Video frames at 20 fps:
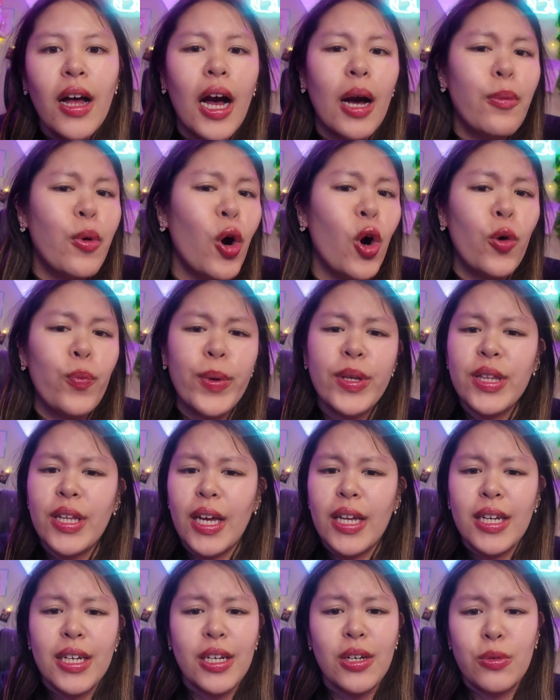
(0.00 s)
I'm hoping
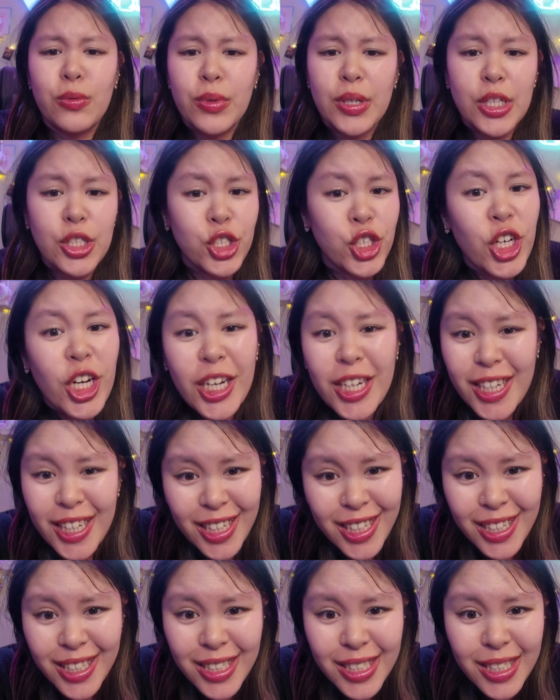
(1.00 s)
that it can read
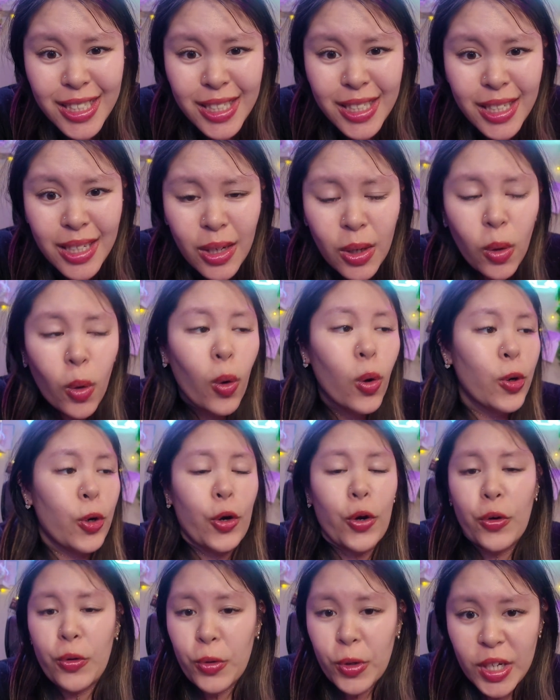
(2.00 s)
Chinese or
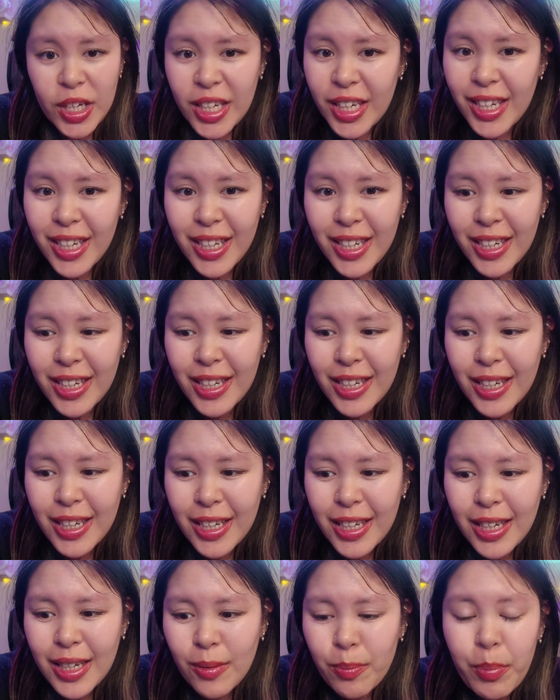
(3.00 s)
Korean,
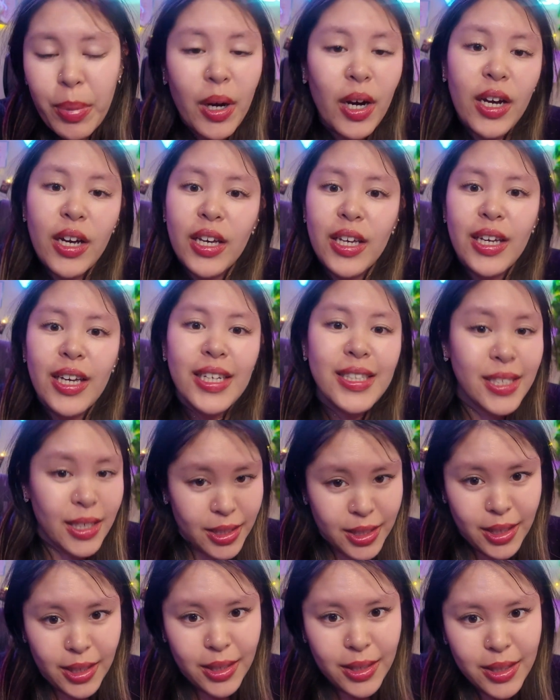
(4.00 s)
but it
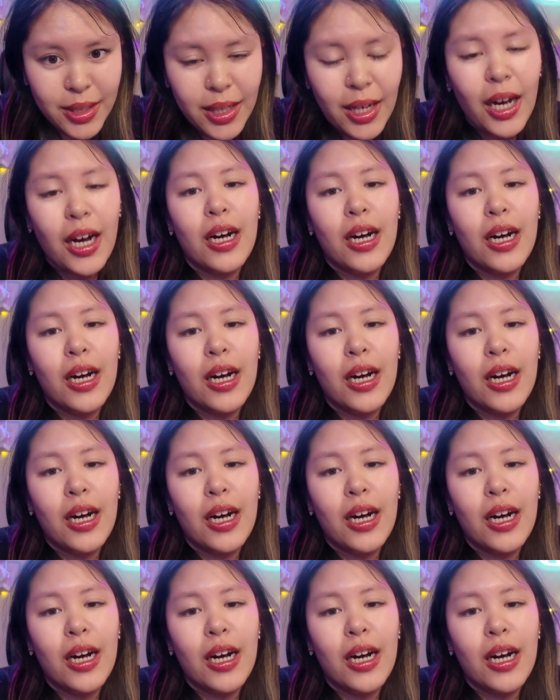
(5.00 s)
doesn't.